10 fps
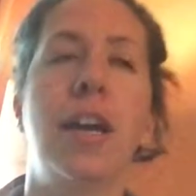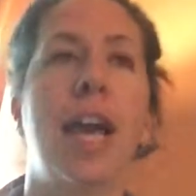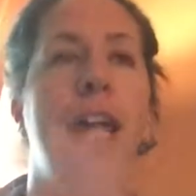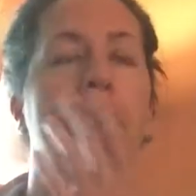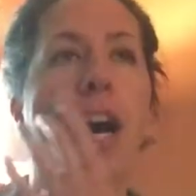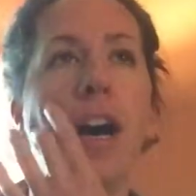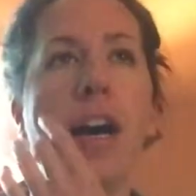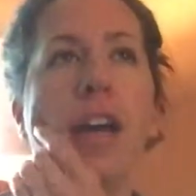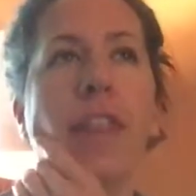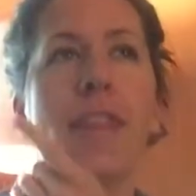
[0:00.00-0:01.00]
And
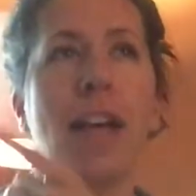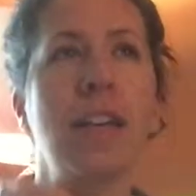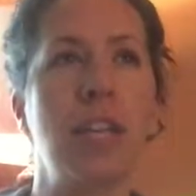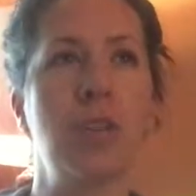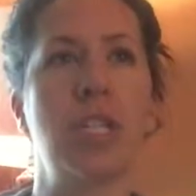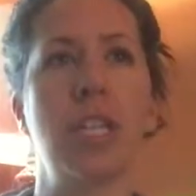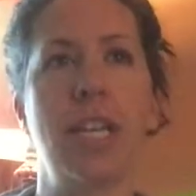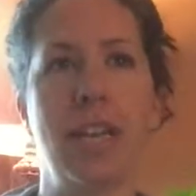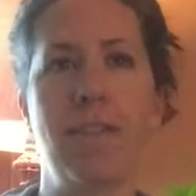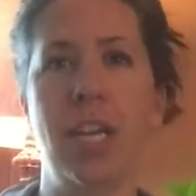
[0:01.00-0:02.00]
they'll usually
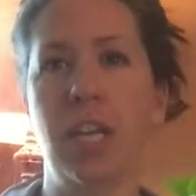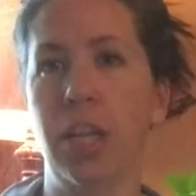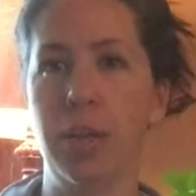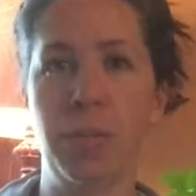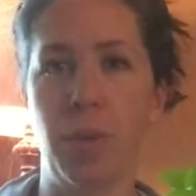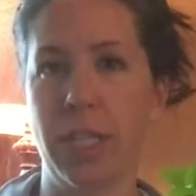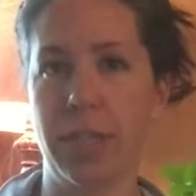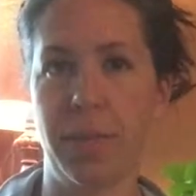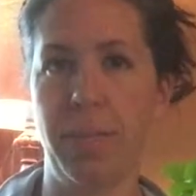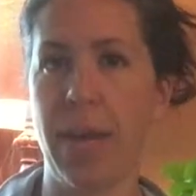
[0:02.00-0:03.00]
even include what
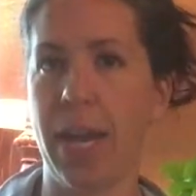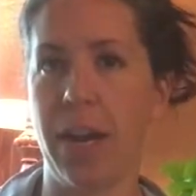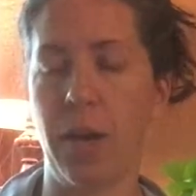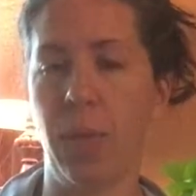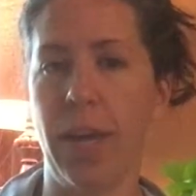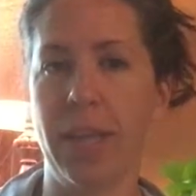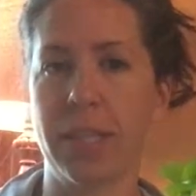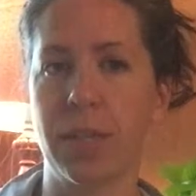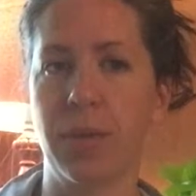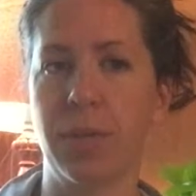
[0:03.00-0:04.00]
to pair it with.
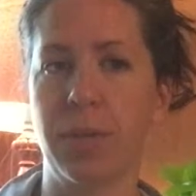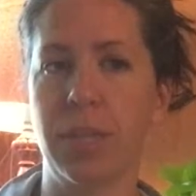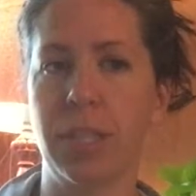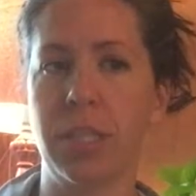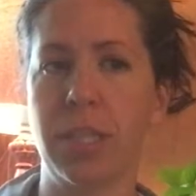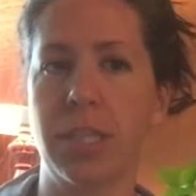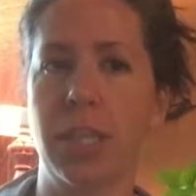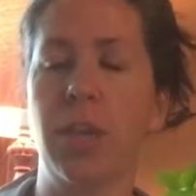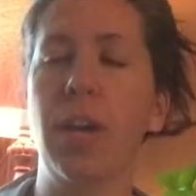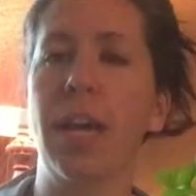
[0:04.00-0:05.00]
So
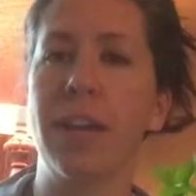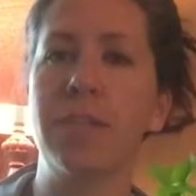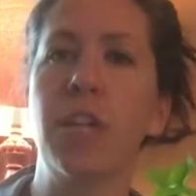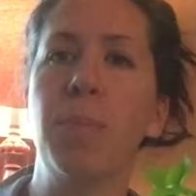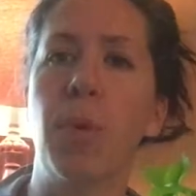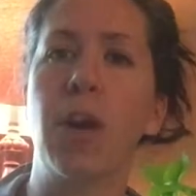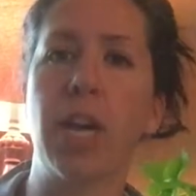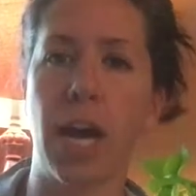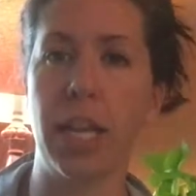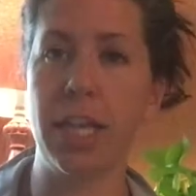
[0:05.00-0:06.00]
it gives you more
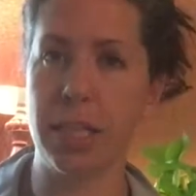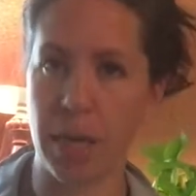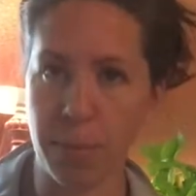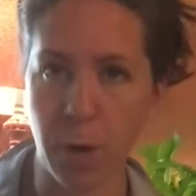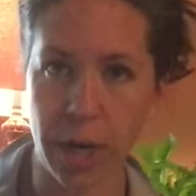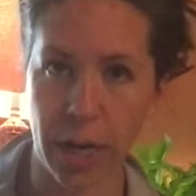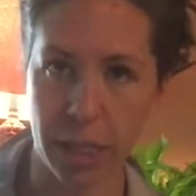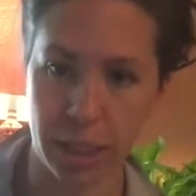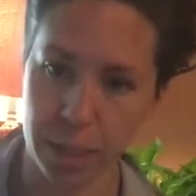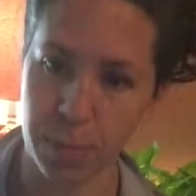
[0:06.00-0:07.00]
knowledge, and more
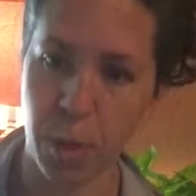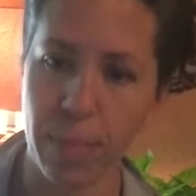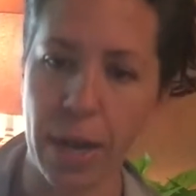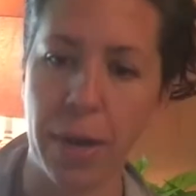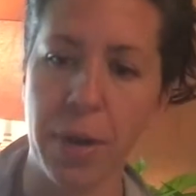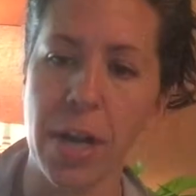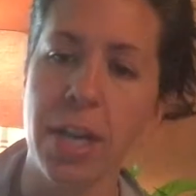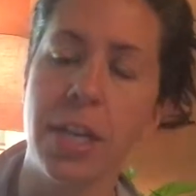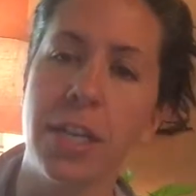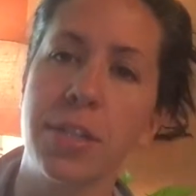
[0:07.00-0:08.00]
knowledge is more power.
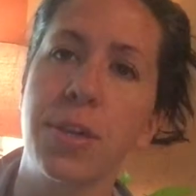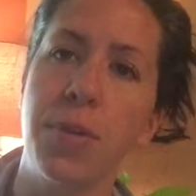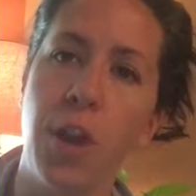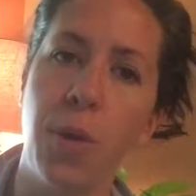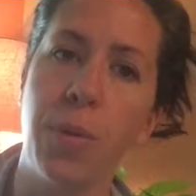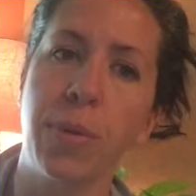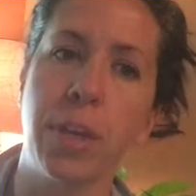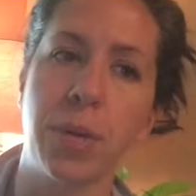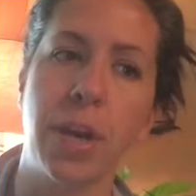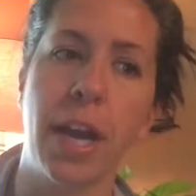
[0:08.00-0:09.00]
So know
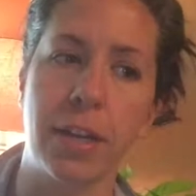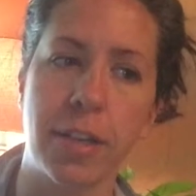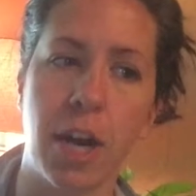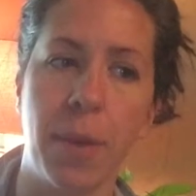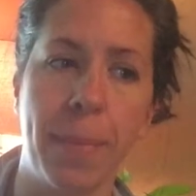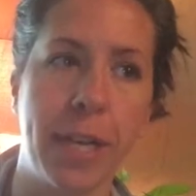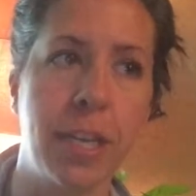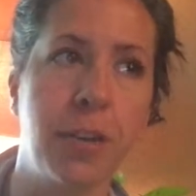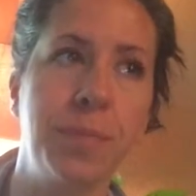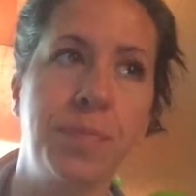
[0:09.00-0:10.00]
your alcohol
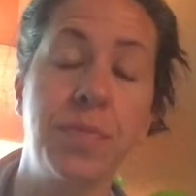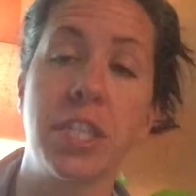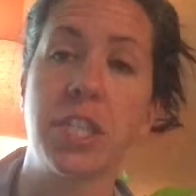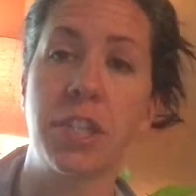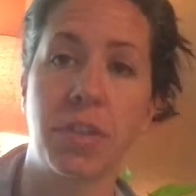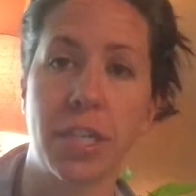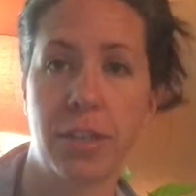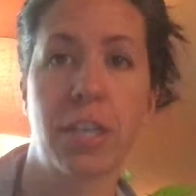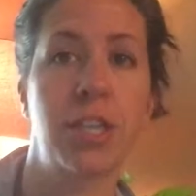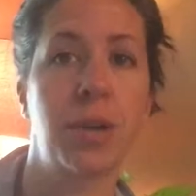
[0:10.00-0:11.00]
menu. Does your
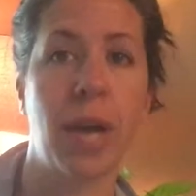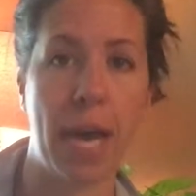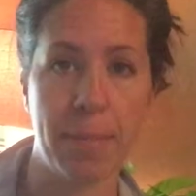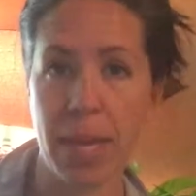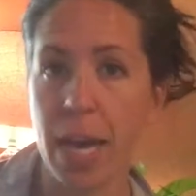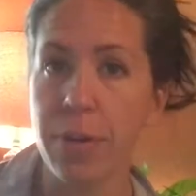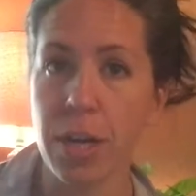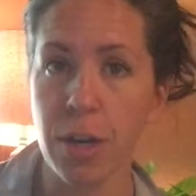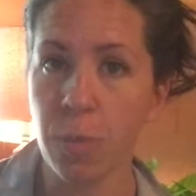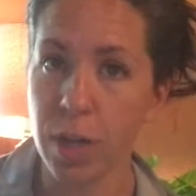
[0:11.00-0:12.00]
restaurant do a happy hour?
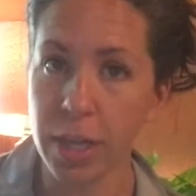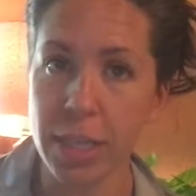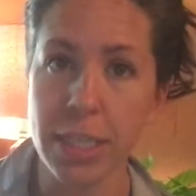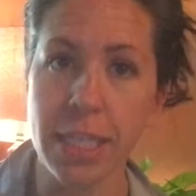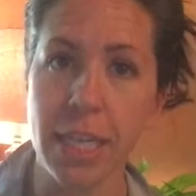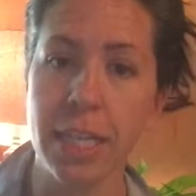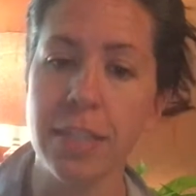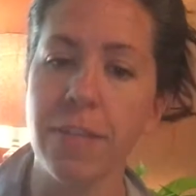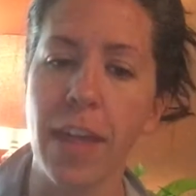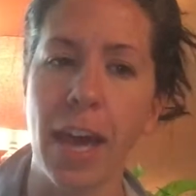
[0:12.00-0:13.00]
What are the
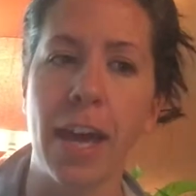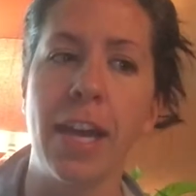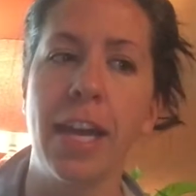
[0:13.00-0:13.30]
details of that?